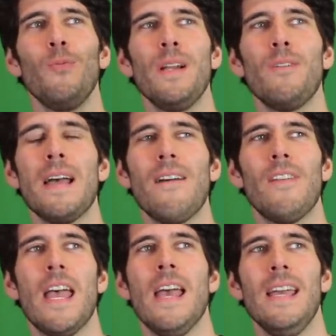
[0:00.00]
we don't
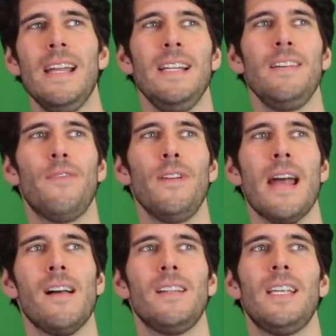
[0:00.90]
have any
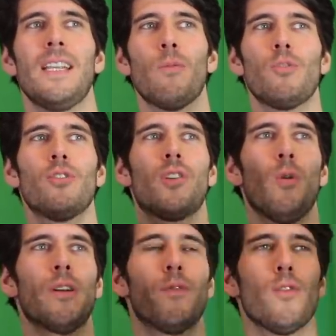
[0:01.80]
finality, that we're just
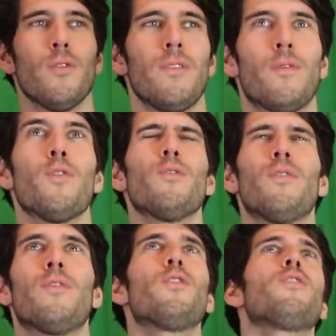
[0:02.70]
going further and further
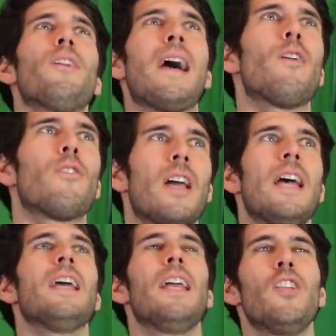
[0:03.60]
and further out
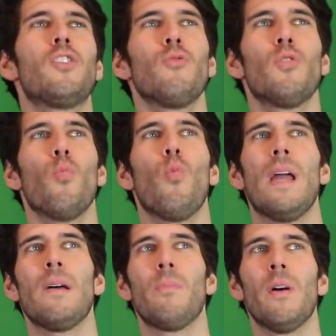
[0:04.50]
into the
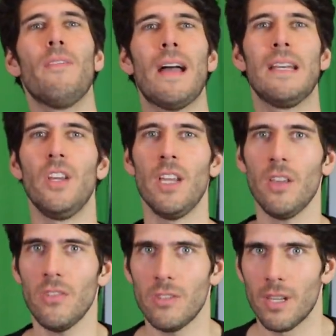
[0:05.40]
web of ideas?